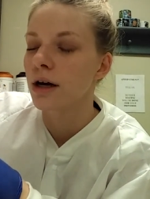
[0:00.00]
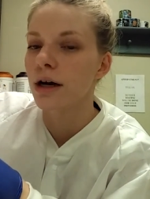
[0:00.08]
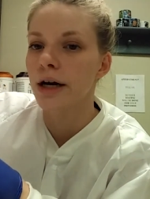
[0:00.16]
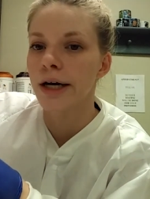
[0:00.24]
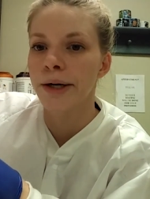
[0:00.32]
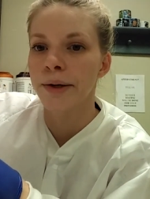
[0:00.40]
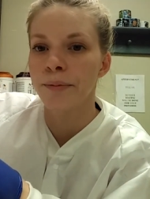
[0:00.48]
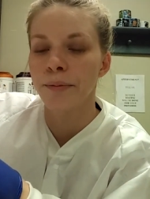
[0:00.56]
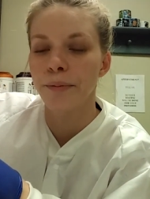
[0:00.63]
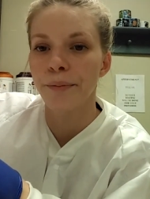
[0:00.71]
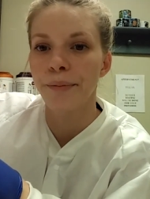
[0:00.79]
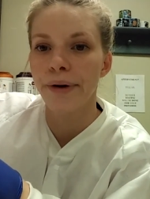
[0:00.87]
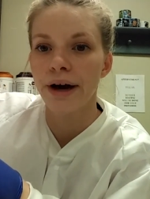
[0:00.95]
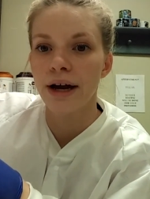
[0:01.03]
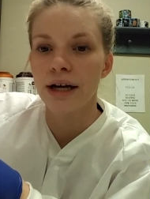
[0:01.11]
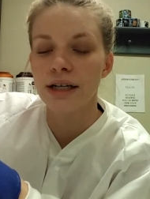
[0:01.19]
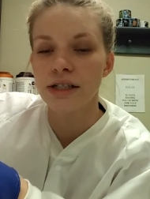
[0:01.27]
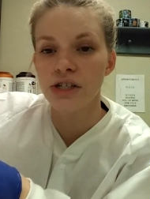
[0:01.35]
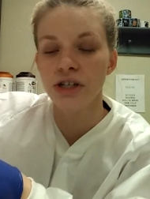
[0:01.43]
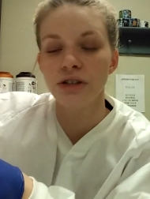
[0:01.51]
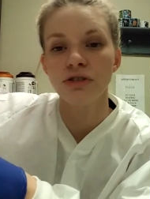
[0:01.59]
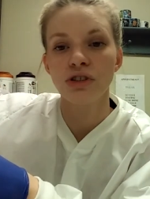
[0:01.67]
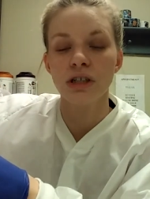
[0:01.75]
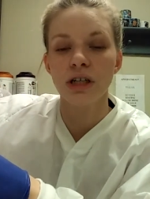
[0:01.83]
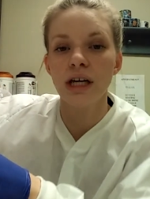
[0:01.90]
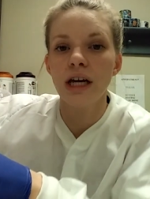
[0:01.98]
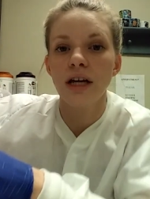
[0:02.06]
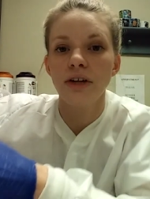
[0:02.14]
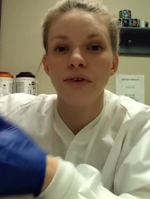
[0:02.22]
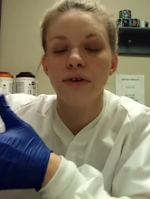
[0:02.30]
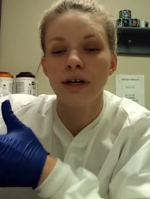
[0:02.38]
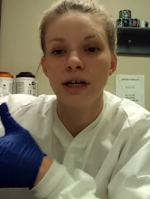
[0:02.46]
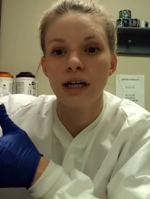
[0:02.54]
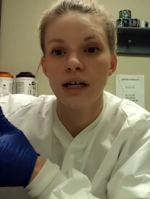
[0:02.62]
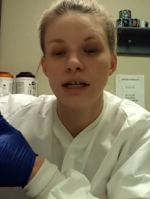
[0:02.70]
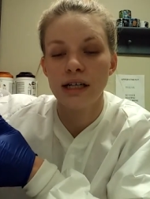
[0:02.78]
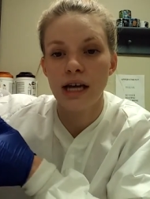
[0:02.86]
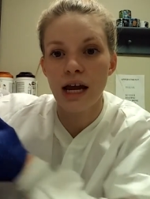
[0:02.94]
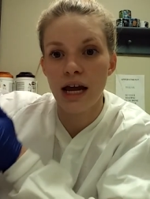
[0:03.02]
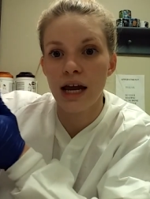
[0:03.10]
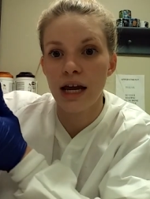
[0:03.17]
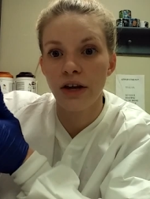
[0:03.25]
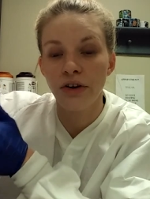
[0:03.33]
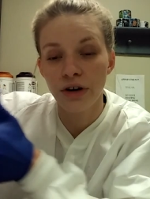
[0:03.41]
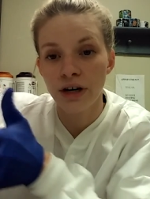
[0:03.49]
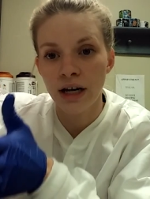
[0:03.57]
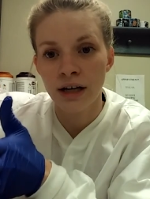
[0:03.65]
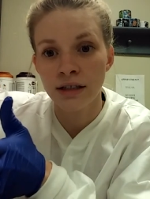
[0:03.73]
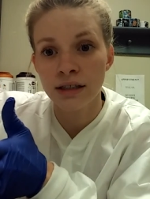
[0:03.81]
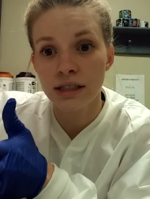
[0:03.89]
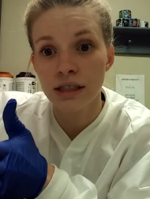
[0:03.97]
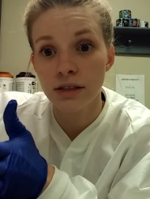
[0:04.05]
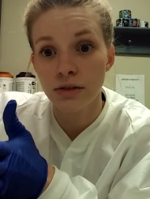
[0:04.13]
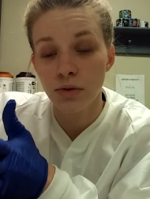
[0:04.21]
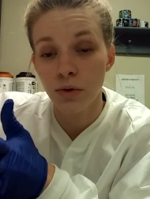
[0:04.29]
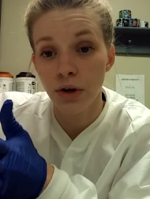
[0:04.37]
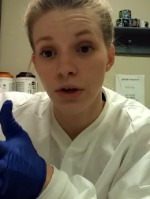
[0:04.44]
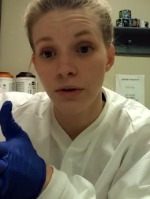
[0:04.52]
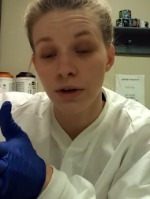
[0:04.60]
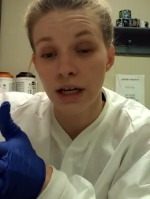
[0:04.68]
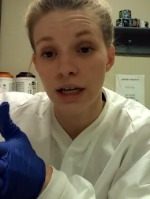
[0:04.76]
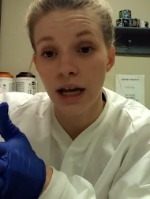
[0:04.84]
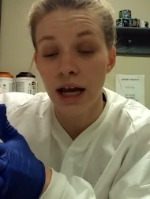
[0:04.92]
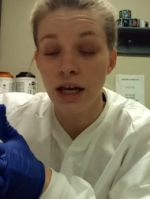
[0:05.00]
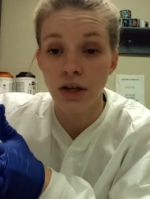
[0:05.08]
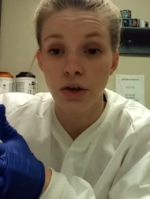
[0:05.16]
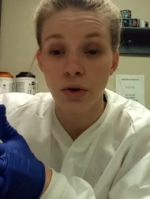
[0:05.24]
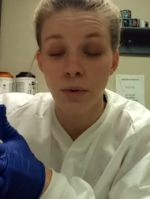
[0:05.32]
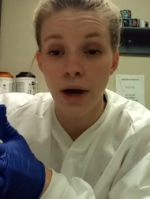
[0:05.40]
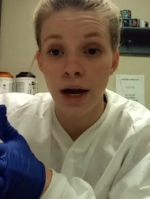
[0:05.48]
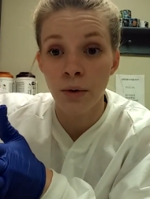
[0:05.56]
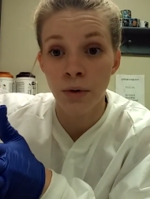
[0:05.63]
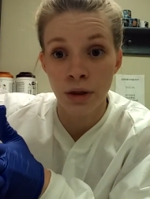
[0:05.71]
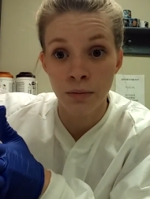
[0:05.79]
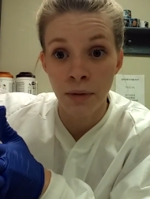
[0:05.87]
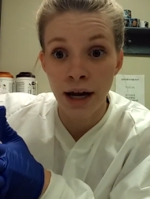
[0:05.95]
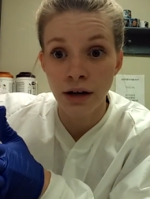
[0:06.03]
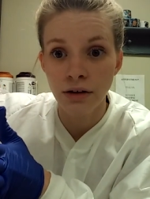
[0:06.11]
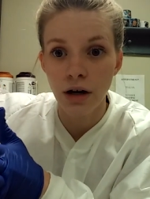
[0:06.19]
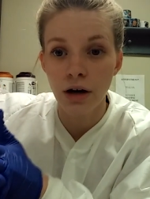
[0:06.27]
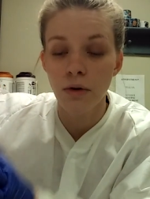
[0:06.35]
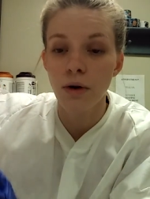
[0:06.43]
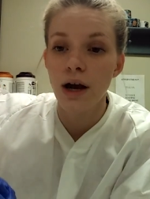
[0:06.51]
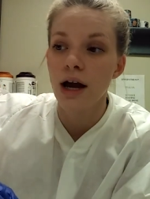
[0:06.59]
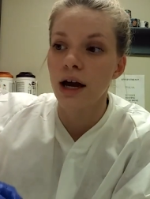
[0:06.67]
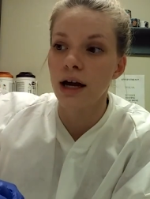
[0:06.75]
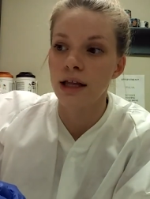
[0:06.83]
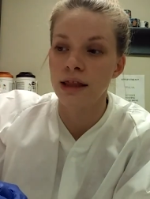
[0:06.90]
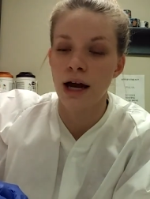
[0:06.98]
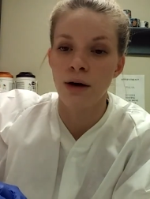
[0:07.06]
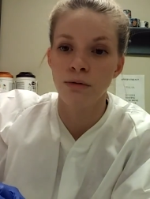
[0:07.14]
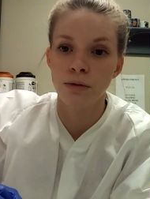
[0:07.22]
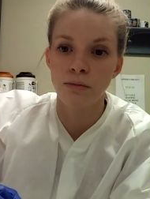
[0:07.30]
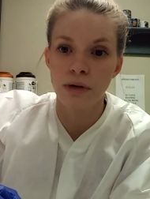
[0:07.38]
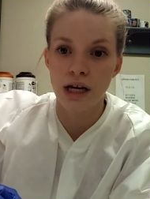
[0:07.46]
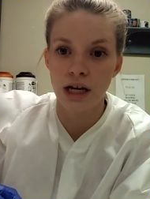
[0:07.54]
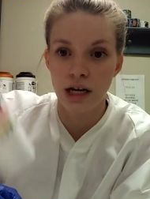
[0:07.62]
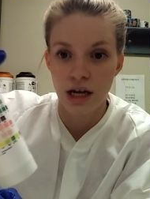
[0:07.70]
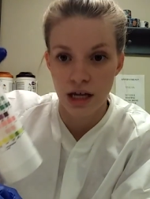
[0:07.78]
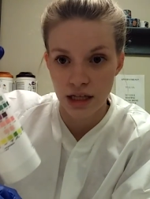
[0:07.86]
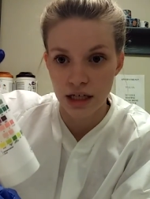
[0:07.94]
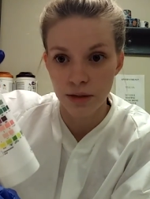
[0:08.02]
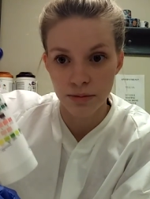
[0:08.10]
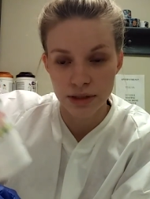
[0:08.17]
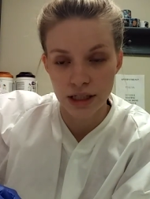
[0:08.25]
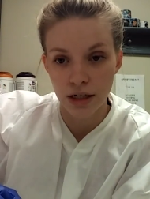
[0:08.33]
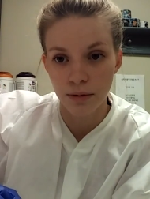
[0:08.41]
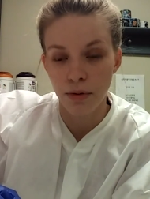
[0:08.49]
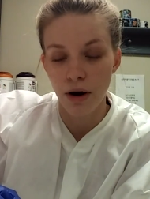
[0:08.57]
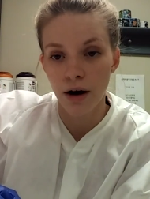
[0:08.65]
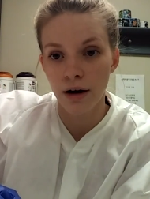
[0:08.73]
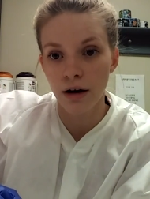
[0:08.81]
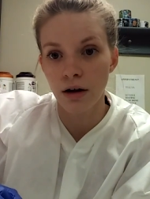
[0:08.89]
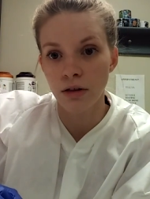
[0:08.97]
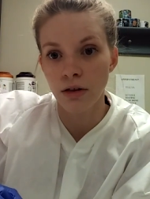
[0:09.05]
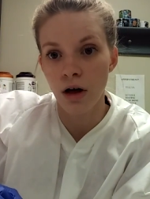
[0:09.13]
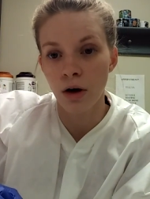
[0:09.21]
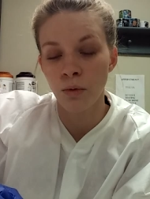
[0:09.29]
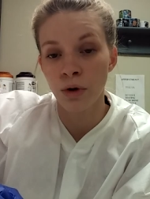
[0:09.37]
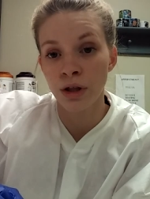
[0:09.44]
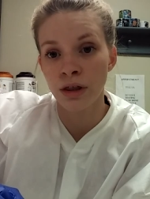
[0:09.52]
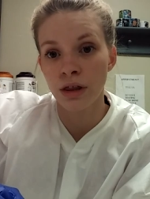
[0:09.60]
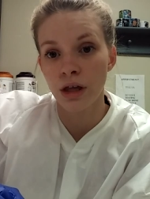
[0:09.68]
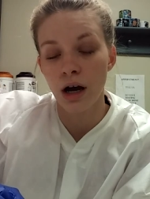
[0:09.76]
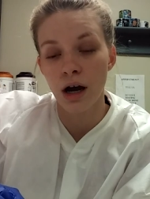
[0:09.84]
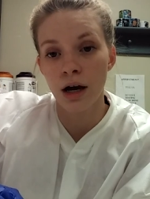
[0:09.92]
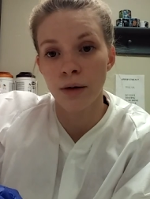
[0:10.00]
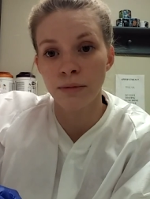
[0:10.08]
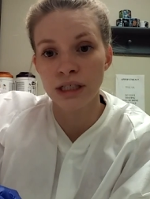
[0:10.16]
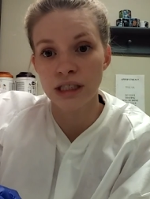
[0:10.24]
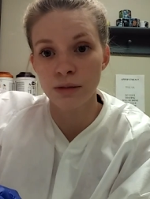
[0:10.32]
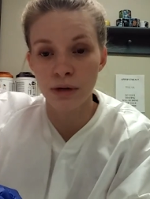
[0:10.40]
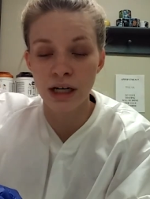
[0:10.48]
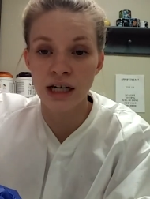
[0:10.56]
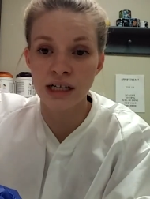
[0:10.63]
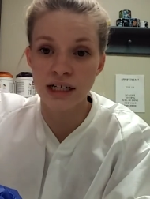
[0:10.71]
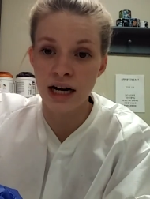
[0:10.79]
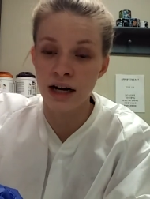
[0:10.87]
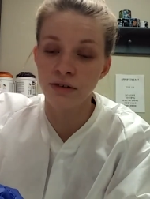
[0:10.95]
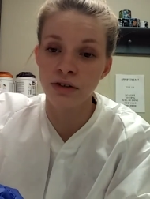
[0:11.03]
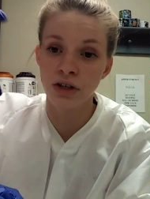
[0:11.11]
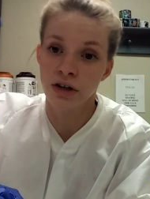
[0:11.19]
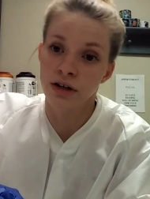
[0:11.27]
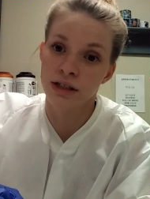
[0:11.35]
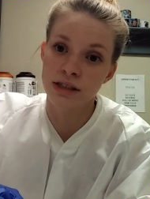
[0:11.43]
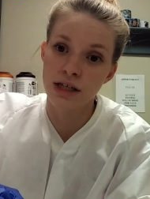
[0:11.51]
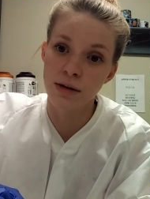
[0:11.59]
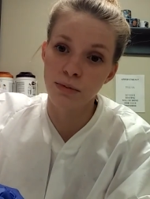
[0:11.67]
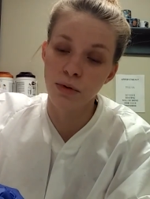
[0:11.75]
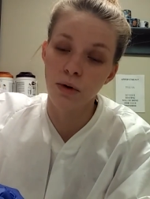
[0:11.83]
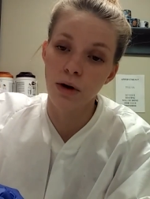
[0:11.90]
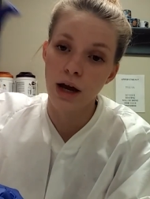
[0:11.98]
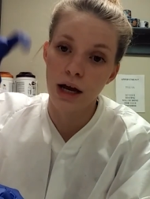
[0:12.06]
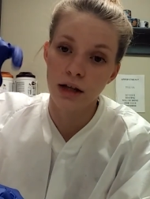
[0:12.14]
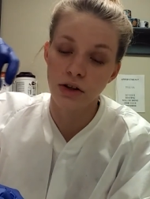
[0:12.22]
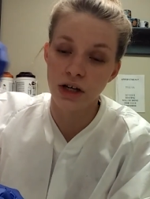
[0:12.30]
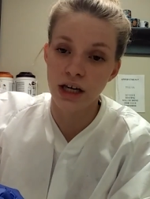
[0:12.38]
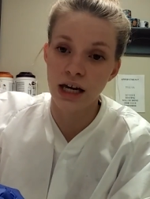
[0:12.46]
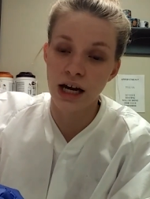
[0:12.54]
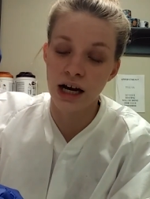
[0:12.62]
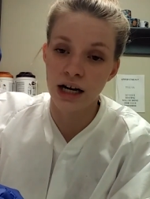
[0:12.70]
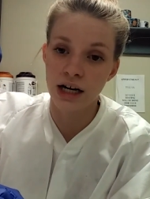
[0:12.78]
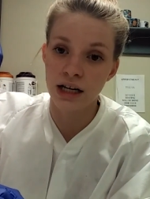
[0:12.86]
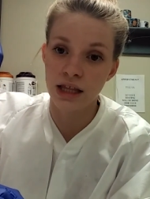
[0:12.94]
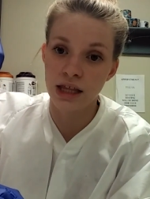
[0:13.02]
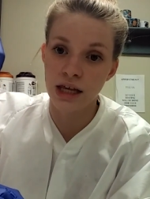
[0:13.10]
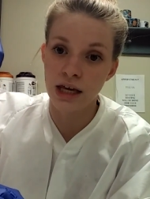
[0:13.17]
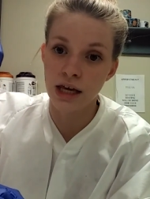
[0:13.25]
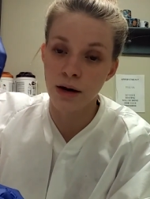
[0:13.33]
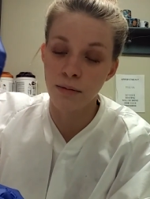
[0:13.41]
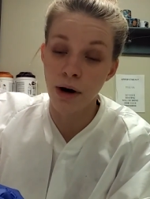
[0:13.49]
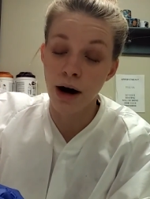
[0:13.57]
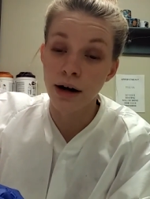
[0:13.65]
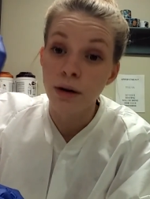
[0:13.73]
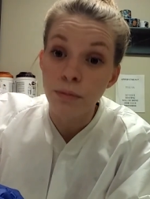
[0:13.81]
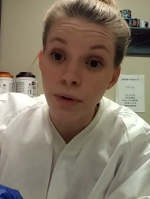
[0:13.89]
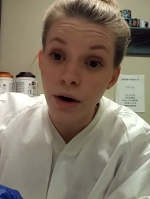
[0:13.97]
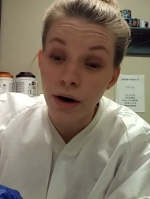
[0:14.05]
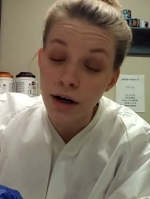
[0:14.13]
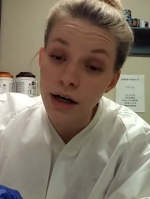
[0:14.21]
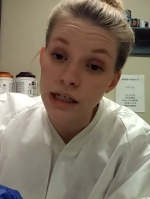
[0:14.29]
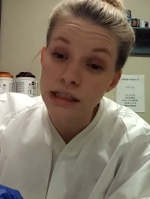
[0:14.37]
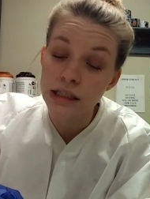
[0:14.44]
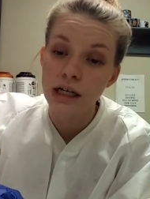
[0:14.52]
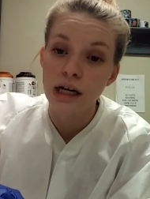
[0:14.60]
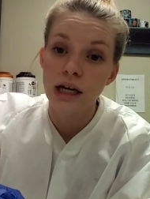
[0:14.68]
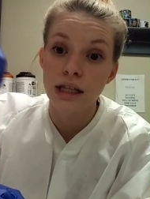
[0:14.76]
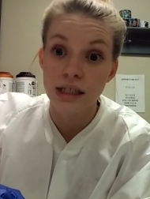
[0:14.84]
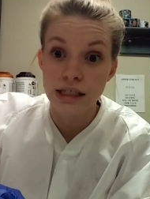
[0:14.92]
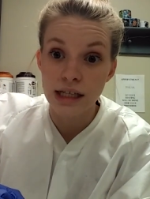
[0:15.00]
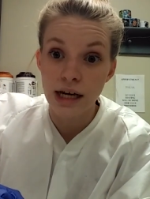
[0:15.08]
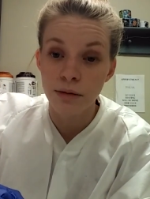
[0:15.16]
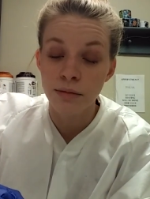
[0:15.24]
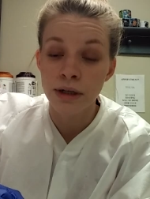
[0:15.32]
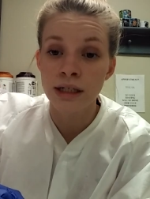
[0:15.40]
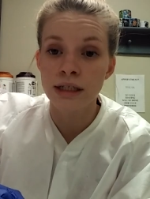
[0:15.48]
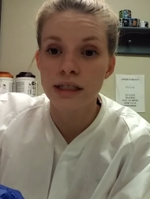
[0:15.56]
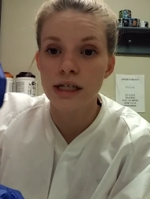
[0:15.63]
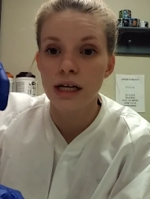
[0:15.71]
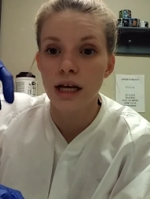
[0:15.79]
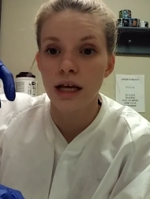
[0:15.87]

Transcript: Um, but usually you can get a urinalysis or you can get a UA with micro and that would be the dipstick part along with um, spinning down the urine sample, looking at the bottom part, the sediment,